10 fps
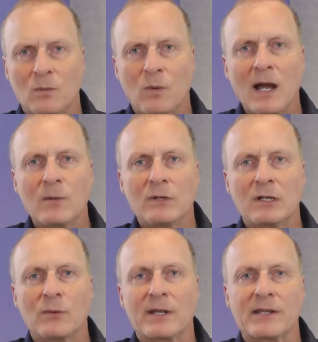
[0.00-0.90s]
Why would
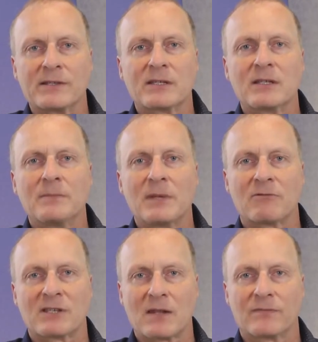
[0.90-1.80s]
Louise be
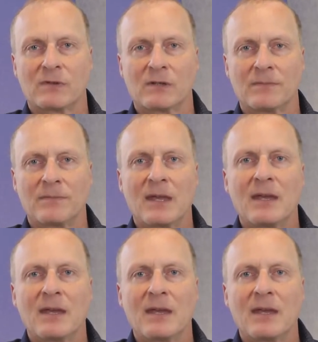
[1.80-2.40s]
resentful?